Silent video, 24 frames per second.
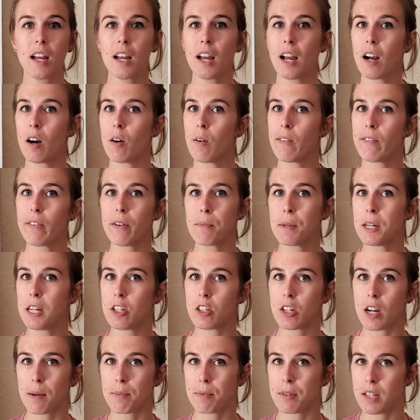however many
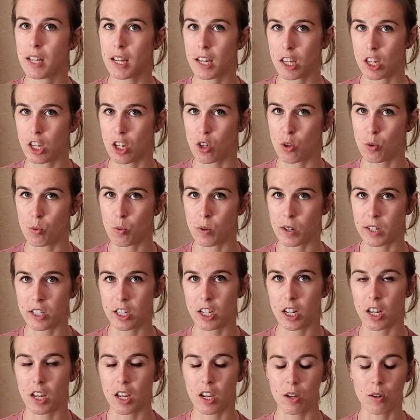drops that you want
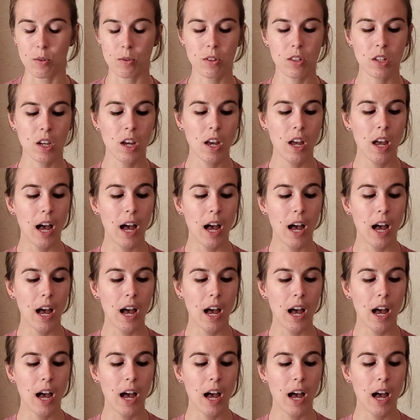to use.